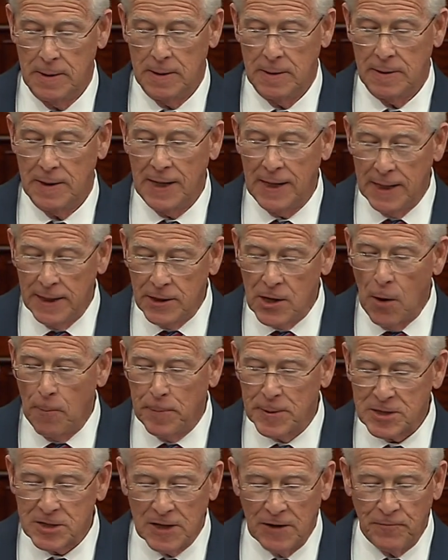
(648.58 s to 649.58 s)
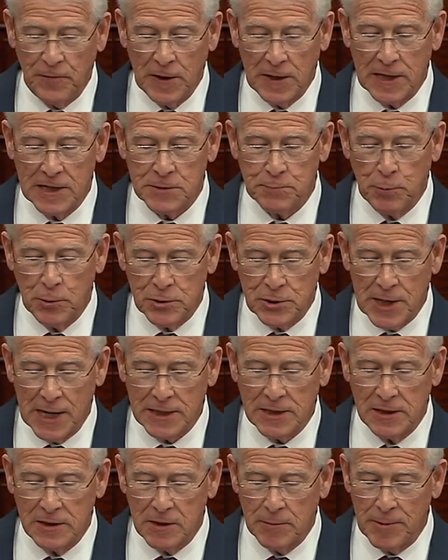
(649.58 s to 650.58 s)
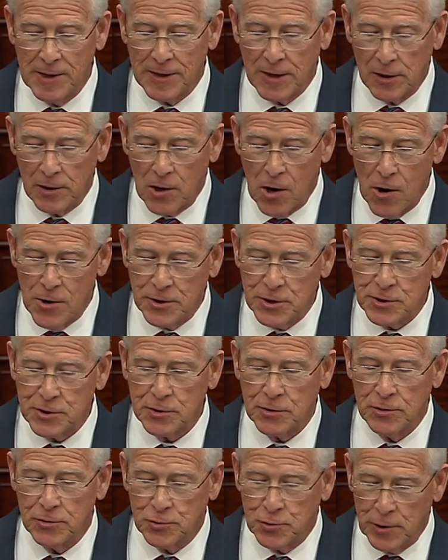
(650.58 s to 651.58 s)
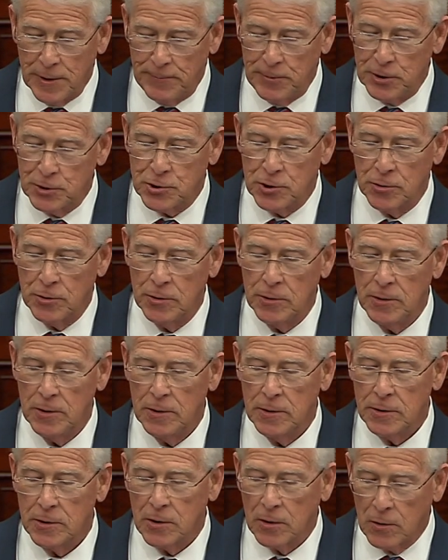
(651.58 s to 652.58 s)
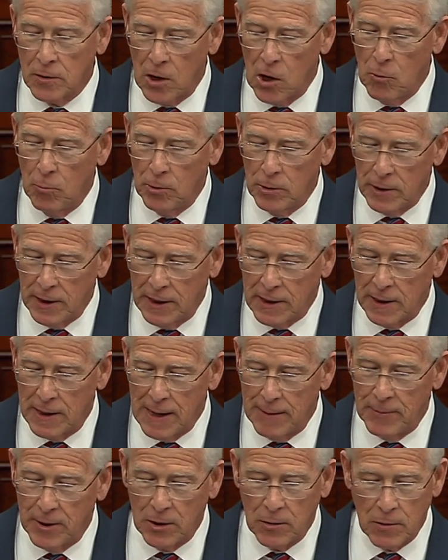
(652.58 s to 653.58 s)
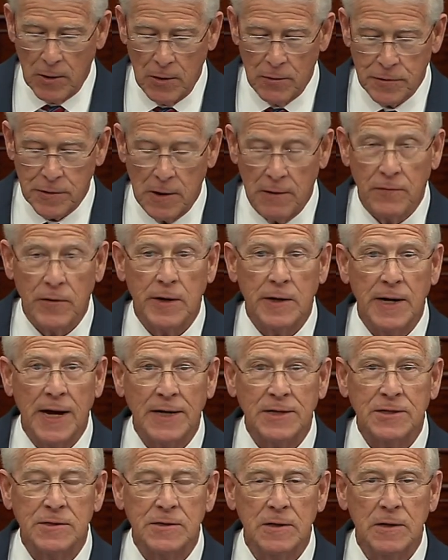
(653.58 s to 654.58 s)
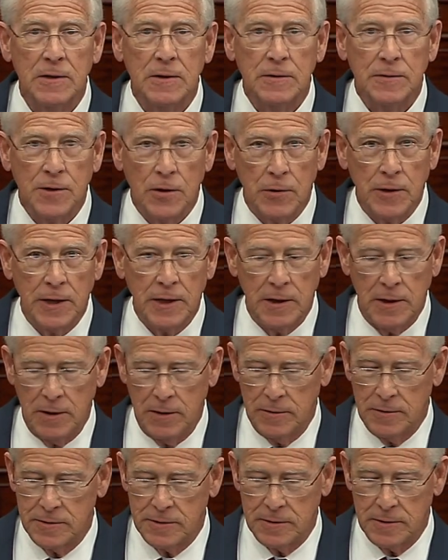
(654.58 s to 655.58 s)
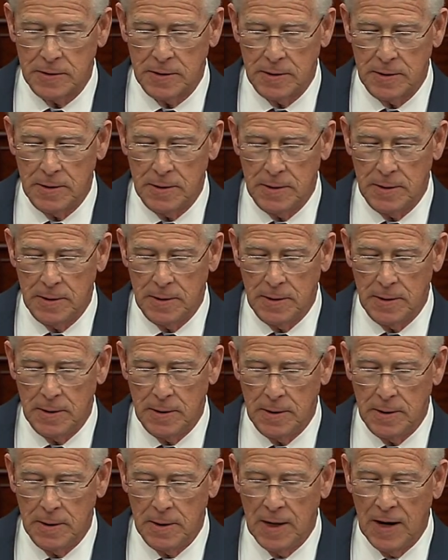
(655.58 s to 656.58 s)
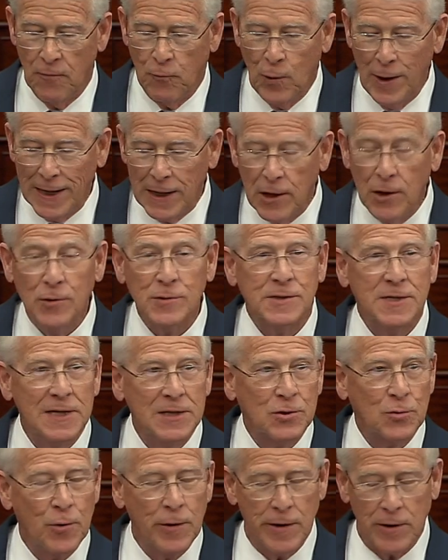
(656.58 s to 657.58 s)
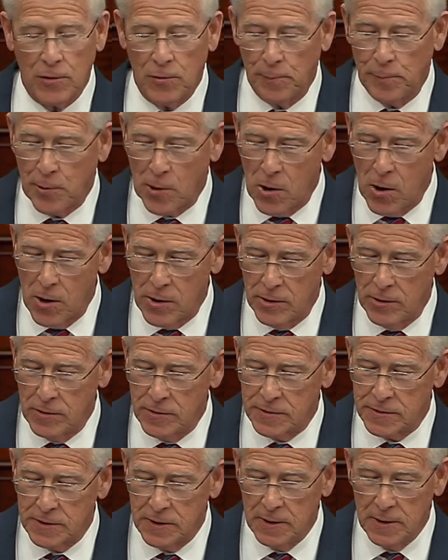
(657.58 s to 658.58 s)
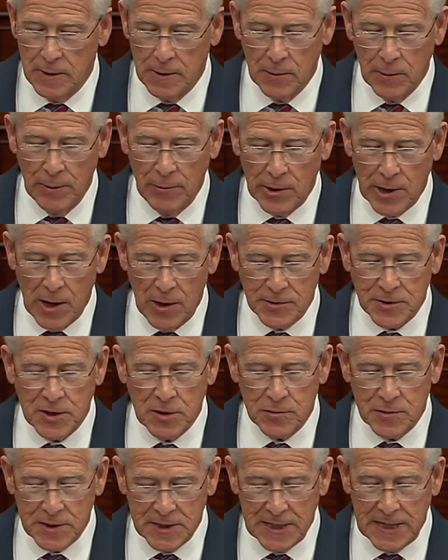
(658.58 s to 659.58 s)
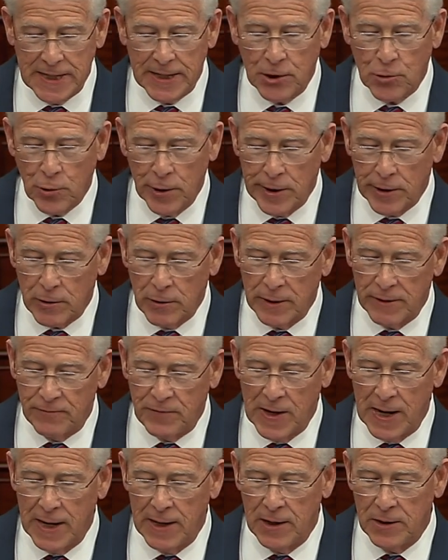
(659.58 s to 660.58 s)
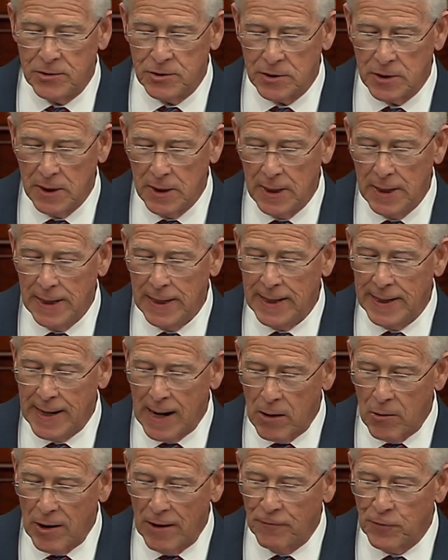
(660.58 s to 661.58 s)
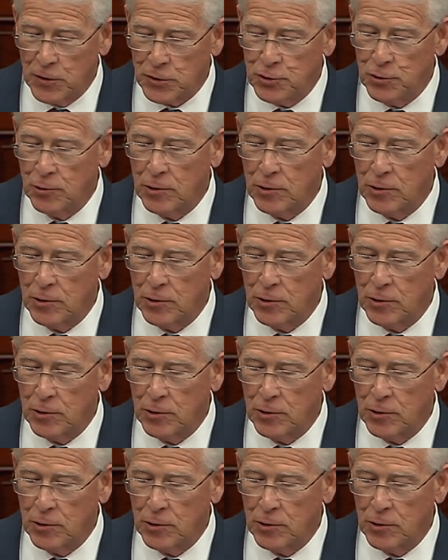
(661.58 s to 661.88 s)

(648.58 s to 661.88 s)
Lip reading: the Indo-Pacific is projected to be the largest contributor to global economic growth over the next 30 years. If we lose these critical partners, we would also cede a critical advantage in our effort to